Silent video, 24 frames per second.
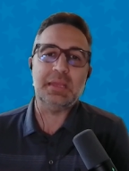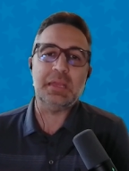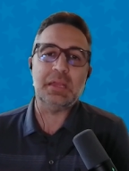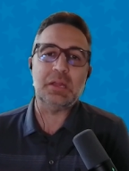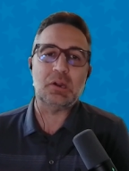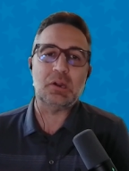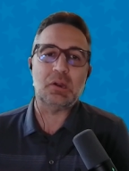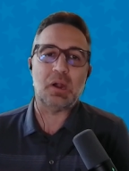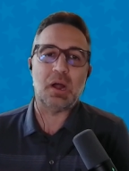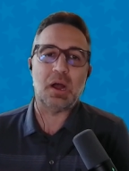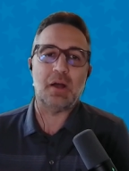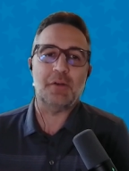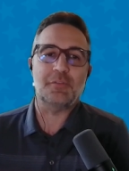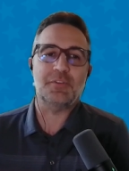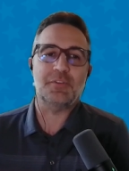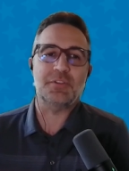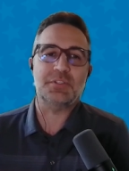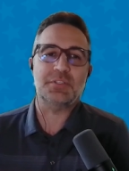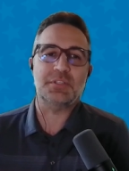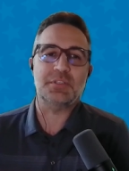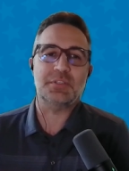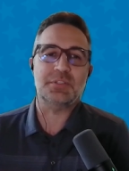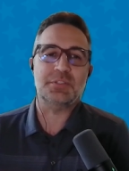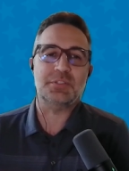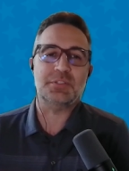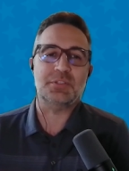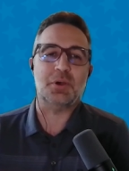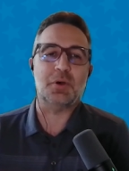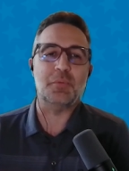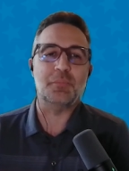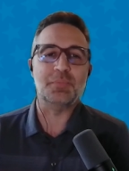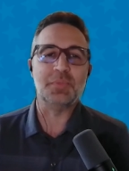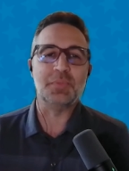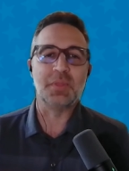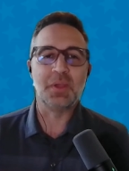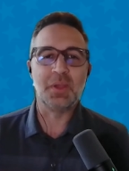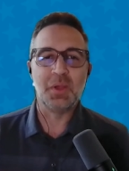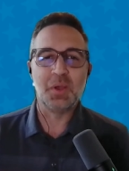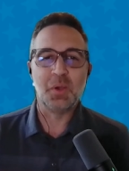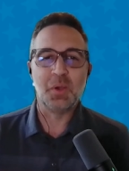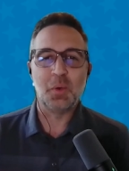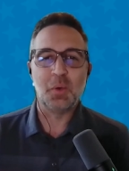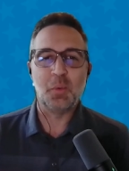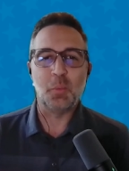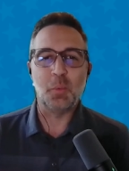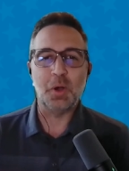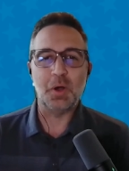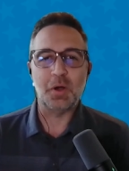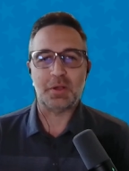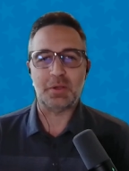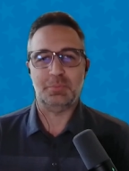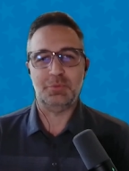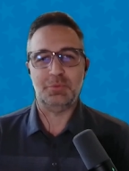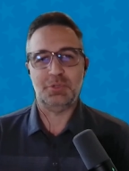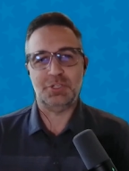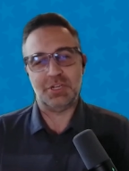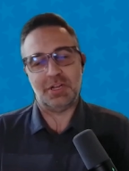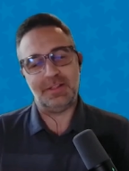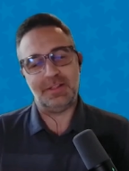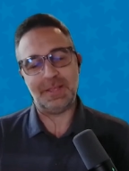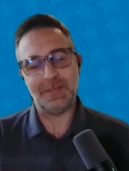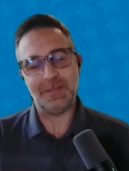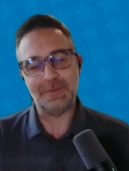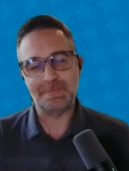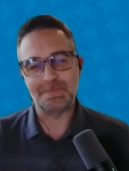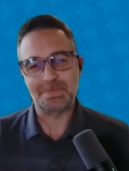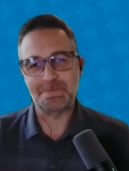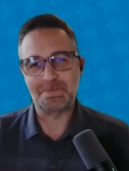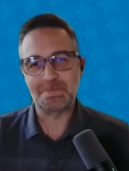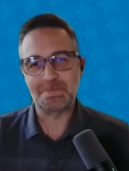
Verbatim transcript: in our offices. So, welcome, Shelly.